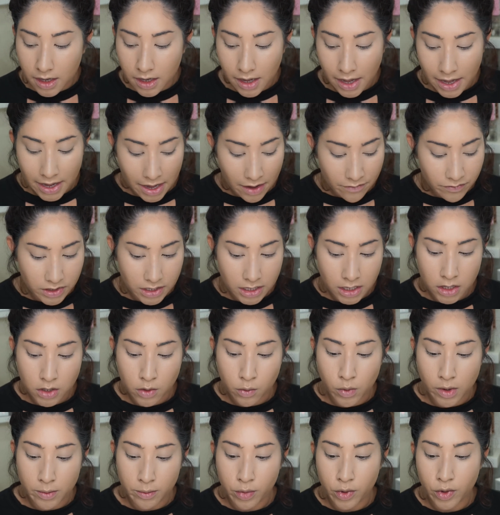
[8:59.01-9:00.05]
I have the color
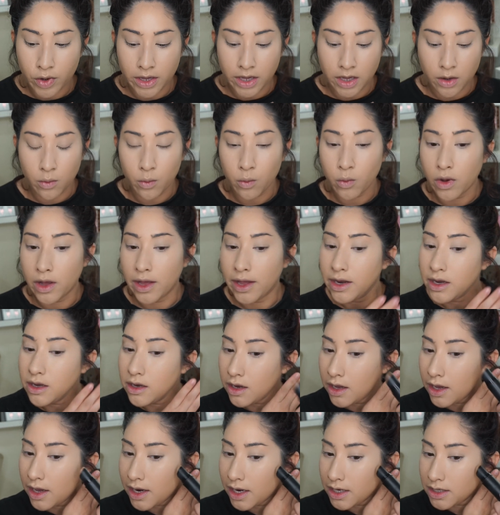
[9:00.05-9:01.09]
1.1,
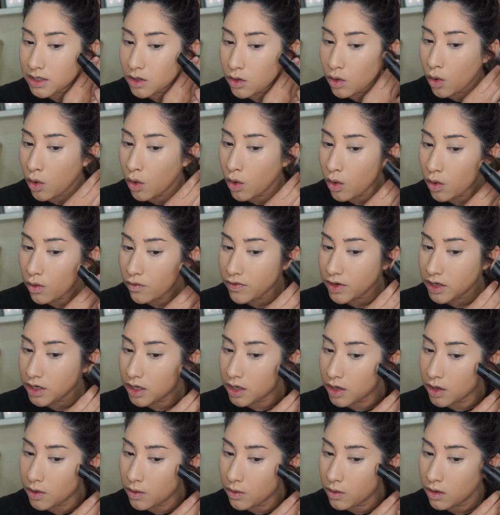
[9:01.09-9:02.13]
and I did a whole
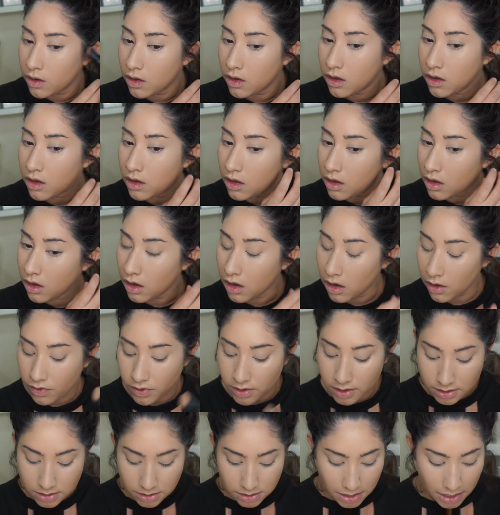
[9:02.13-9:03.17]
video on
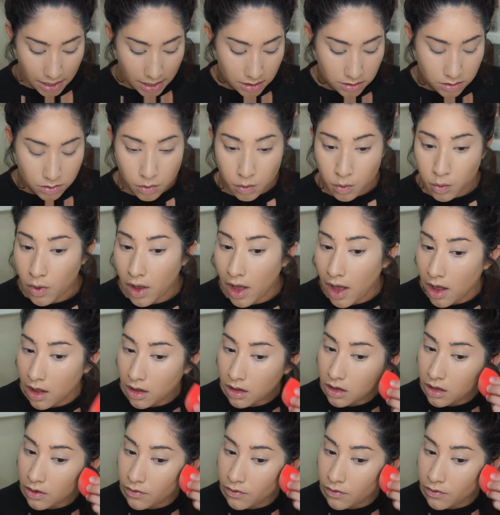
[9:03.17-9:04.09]
this as well.